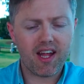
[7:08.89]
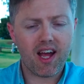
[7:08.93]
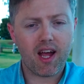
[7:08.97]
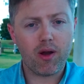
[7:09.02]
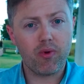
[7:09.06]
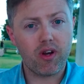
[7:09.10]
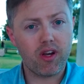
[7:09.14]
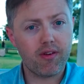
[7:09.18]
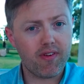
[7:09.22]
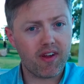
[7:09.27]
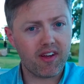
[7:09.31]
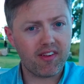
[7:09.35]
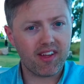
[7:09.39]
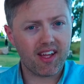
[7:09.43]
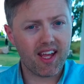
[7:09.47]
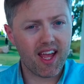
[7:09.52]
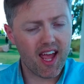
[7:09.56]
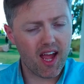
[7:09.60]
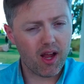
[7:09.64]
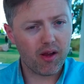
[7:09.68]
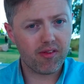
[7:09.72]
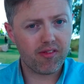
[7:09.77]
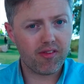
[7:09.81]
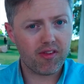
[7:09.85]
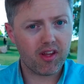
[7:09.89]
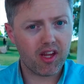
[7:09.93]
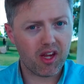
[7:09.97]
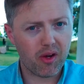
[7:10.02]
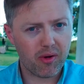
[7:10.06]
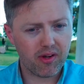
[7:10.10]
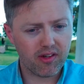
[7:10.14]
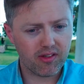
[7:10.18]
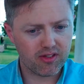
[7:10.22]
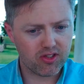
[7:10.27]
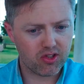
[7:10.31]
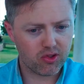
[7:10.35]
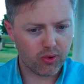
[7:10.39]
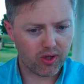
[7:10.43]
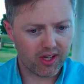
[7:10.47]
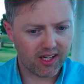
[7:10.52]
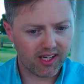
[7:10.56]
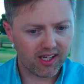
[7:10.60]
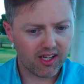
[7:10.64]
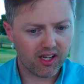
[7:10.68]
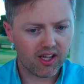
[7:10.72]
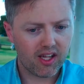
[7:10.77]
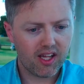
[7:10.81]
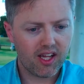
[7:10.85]
I'm renovating a house here in
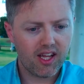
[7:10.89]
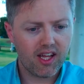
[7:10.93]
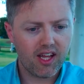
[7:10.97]
Australia.